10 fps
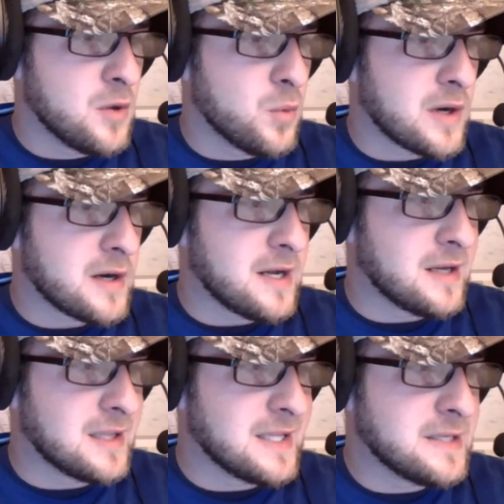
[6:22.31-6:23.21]
where
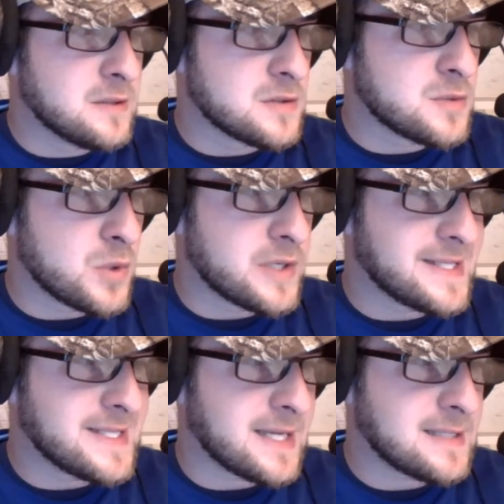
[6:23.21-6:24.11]
alleles were
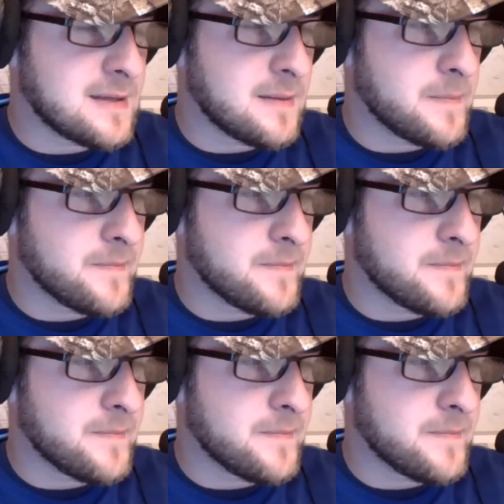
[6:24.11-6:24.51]
detected.